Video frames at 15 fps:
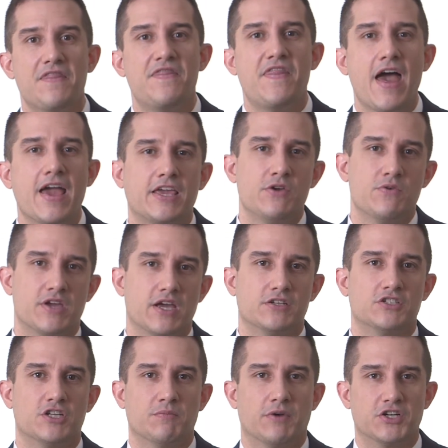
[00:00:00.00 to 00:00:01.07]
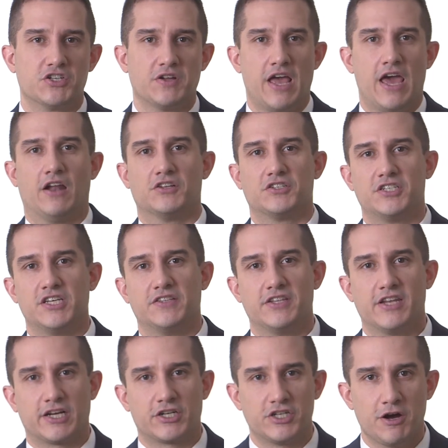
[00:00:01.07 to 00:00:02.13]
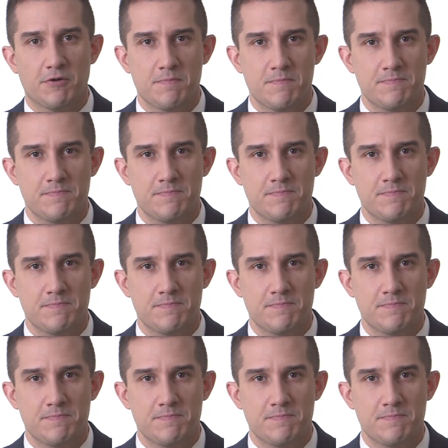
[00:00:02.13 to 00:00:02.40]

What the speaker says: Thank you again so much, and I'll see you at the next show.